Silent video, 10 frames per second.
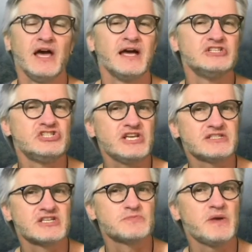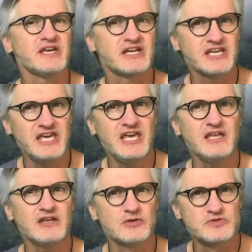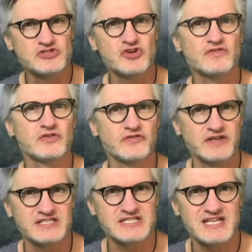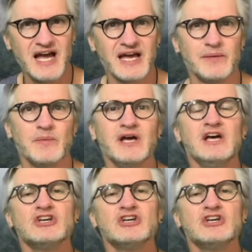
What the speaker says: And Jesus, being a keen observer of his time,